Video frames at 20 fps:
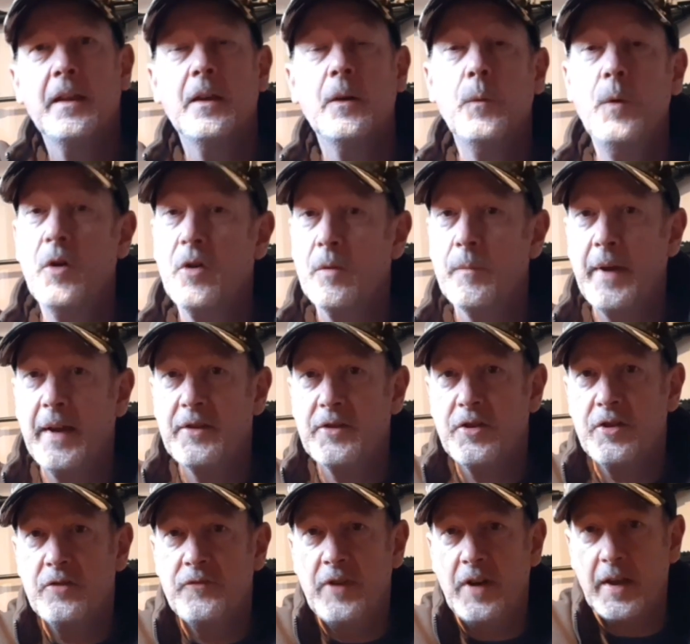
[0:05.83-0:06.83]
Welcome back
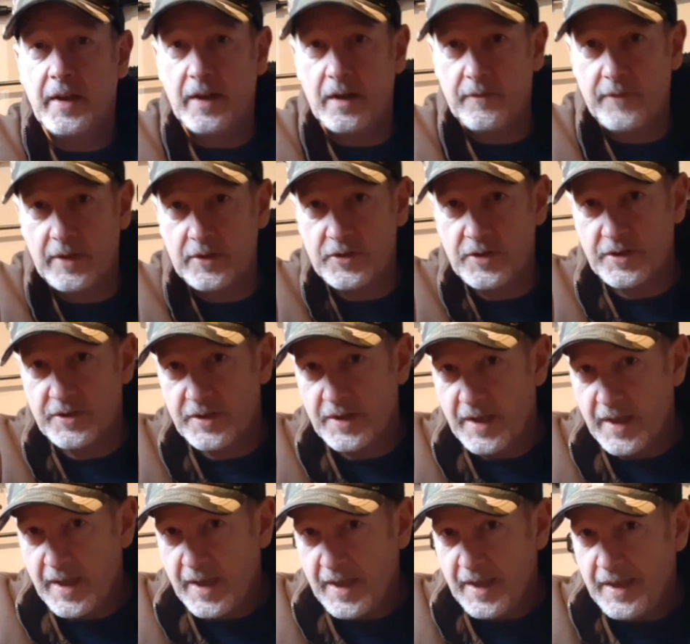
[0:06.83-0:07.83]
to Real Gun Adventures.
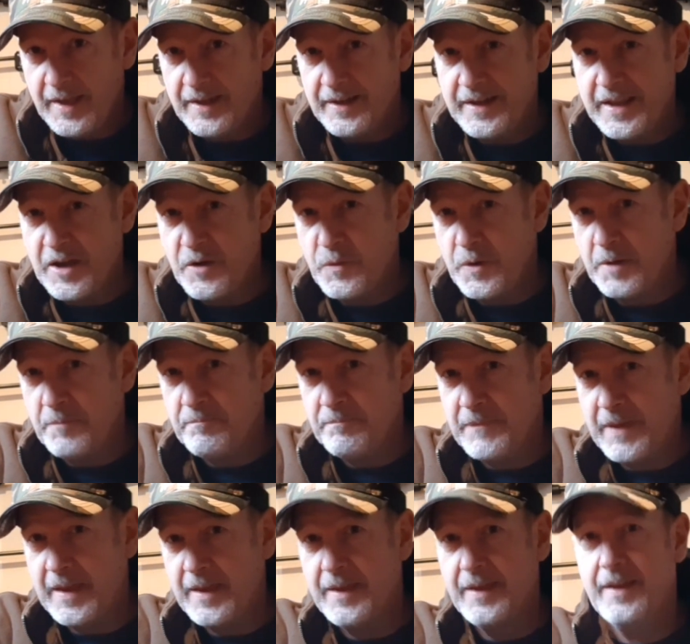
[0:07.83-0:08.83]
Now,
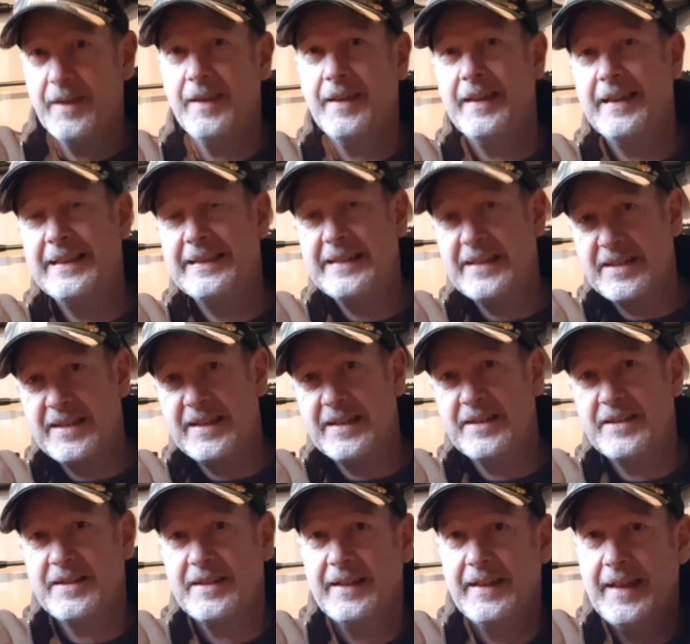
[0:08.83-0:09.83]
this
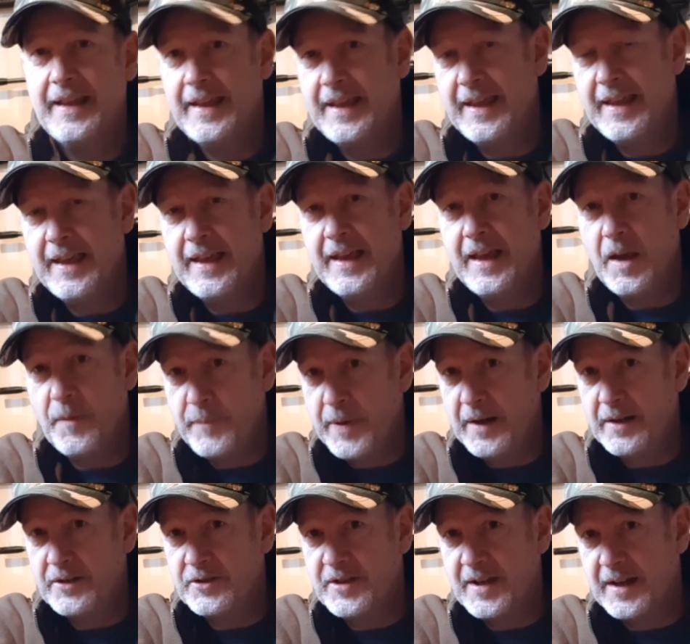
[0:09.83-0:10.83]
is a
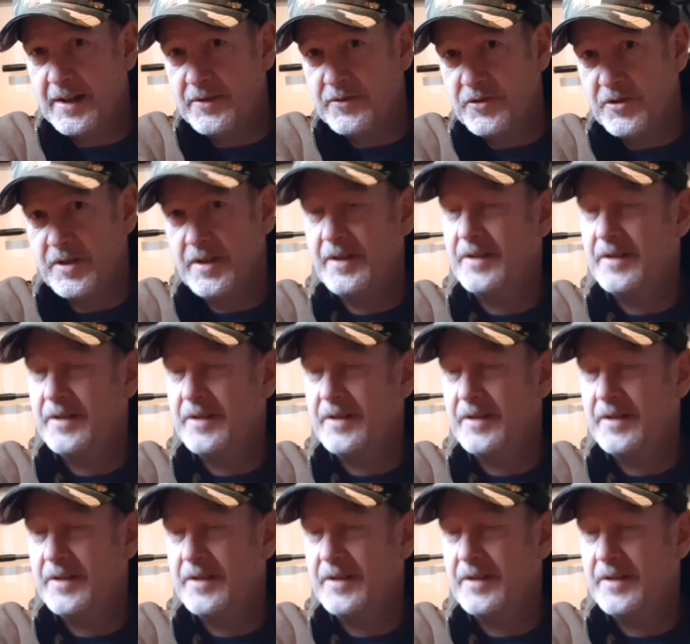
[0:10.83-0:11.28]
pellet challenge.